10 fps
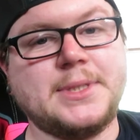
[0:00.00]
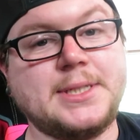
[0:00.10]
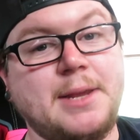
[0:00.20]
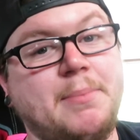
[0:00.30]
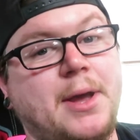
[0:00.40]

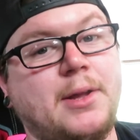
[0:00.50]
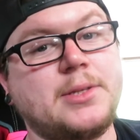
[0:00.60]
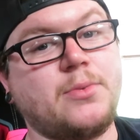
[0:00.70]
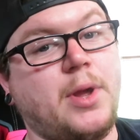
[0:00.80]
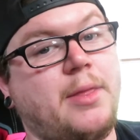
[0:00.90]
seat
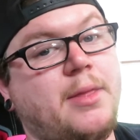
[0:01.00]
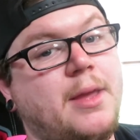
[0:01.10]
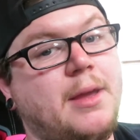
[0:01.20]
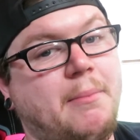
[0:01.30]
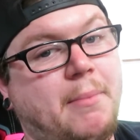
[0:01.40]
belts with
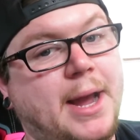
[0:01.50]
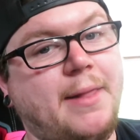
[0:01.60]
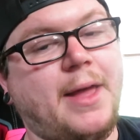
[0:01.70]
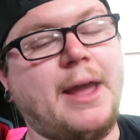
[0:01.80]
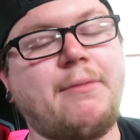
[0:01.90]
my
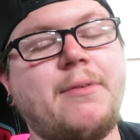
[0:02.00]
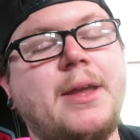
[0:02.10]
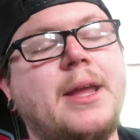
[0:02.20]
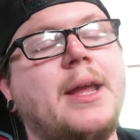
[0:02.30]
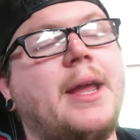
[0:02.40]
life,
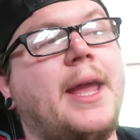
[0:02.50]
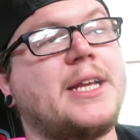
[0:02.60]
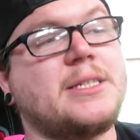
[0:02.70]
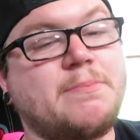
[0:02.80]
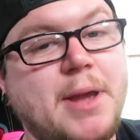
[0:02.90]

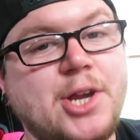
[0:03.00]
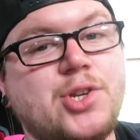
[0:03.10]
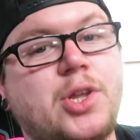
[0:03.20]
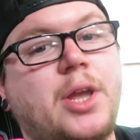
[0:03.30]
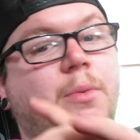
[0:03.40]

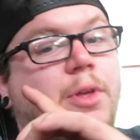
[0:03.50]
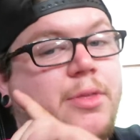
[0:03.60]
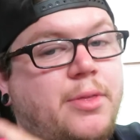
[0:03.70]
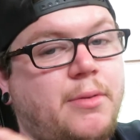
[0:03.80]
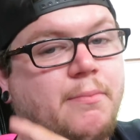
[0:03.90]
especially
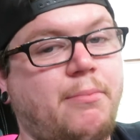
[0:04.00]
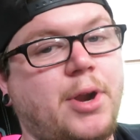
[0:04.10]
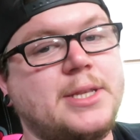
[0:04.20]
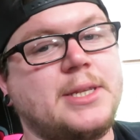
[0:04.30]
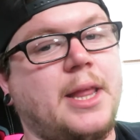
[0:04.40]
with
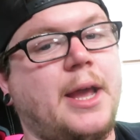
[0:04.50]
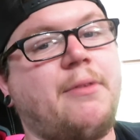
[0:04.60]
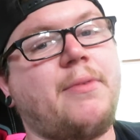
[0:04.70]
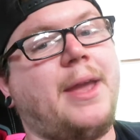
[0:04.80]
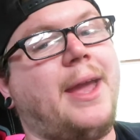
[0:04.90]
Britt's
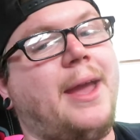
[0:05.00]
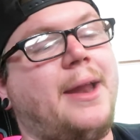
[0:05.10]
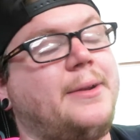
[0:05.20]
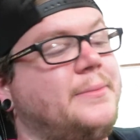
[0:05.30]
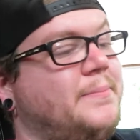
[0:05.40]
life,
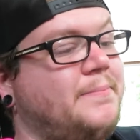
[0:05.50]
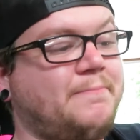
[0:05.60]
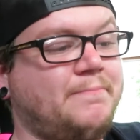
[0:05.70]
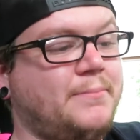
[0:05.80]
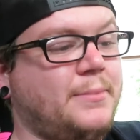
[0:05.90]
and
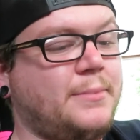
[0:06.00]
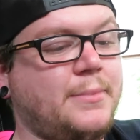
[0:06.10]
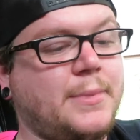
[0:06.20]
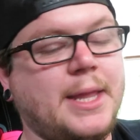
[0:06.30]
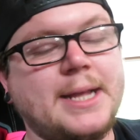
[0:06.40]

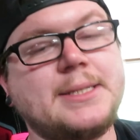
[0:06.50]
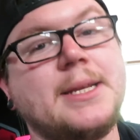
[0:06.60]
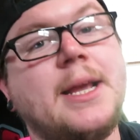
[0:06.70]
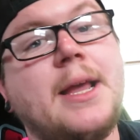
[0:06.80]
that's